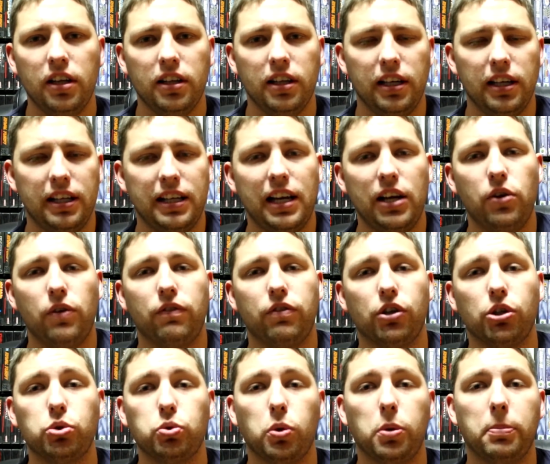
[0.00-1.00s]
the Nintendo
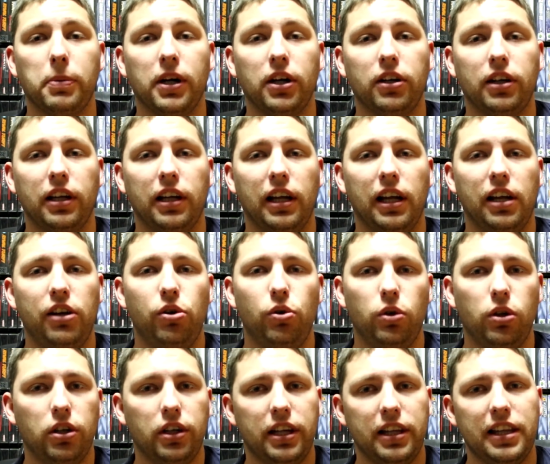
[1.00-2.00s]
Virtual Market and
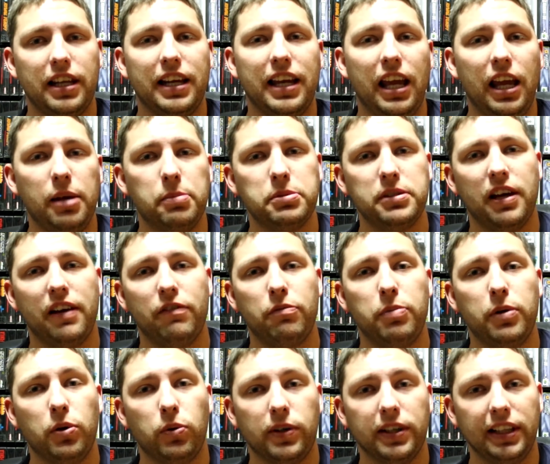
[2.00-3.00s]
you look at the games that have
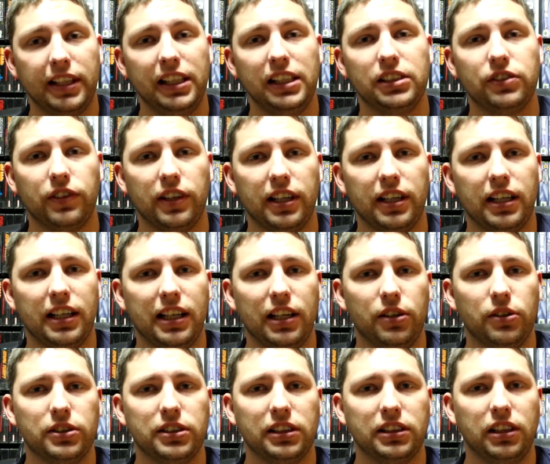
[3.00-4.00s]
been released for the
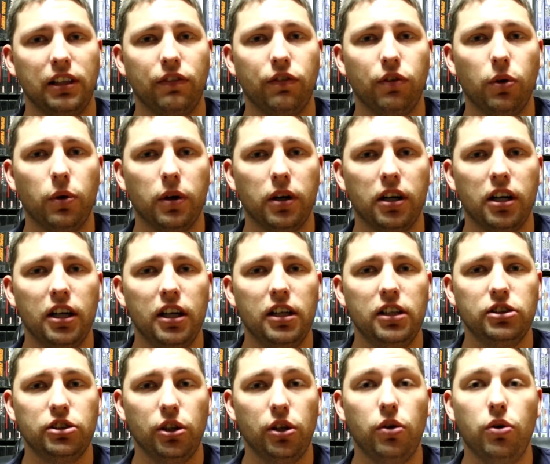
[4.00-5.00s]
Nintendo 64,
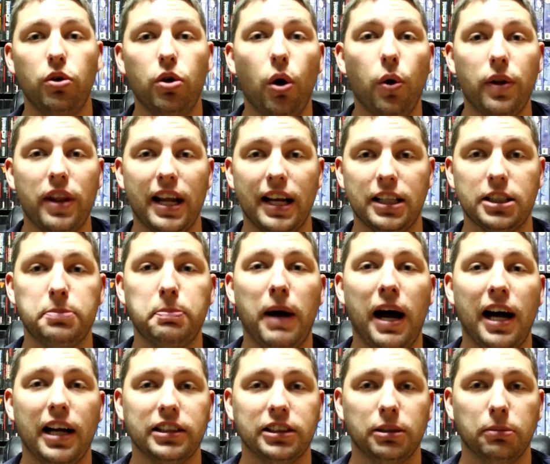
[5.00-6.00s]
so you know that it's
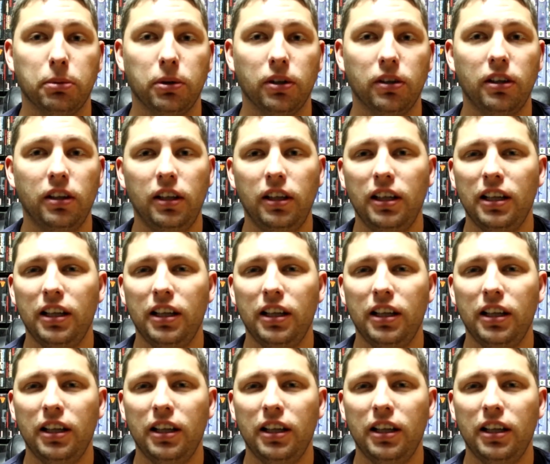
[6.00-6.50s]
possible.